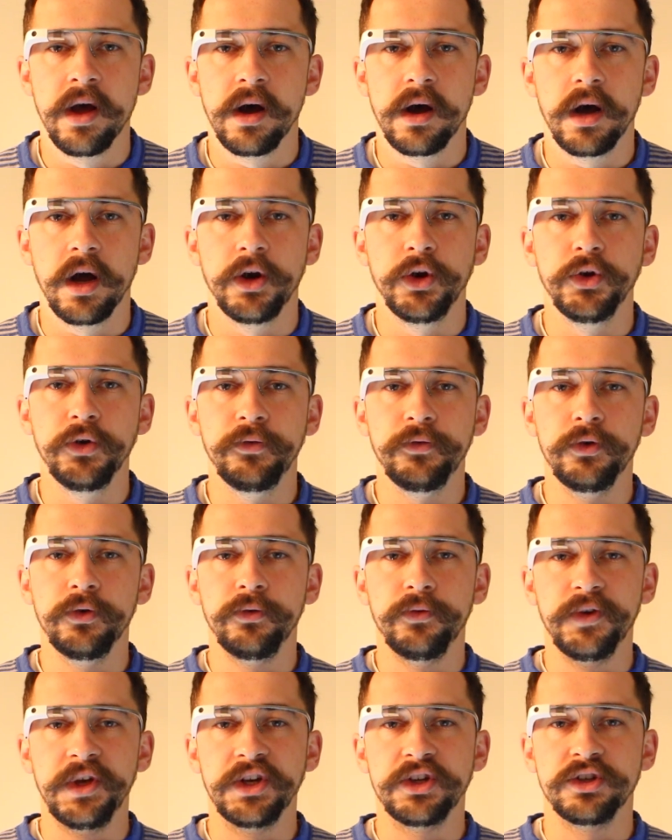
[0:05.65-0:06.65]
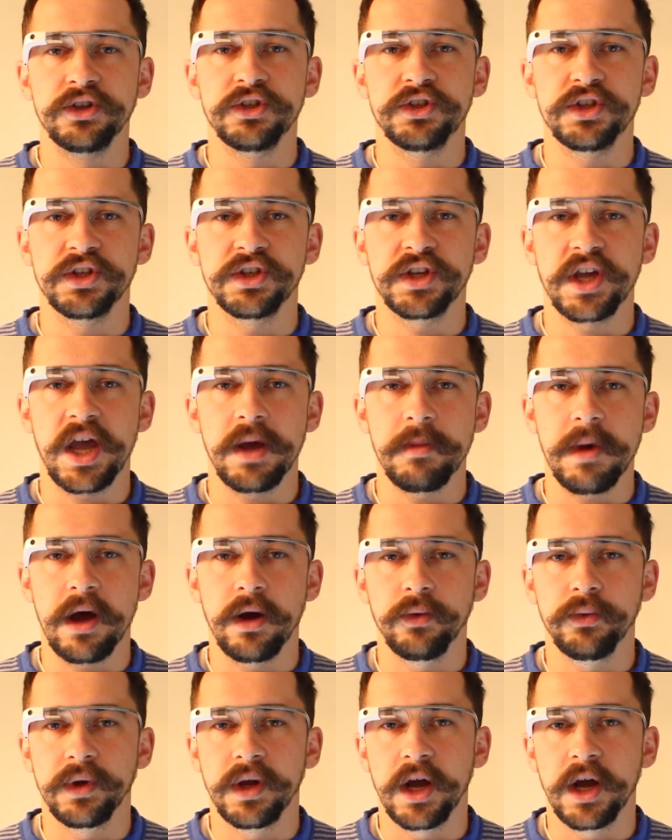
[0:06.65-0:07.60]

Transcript: Uh, new few features just came out.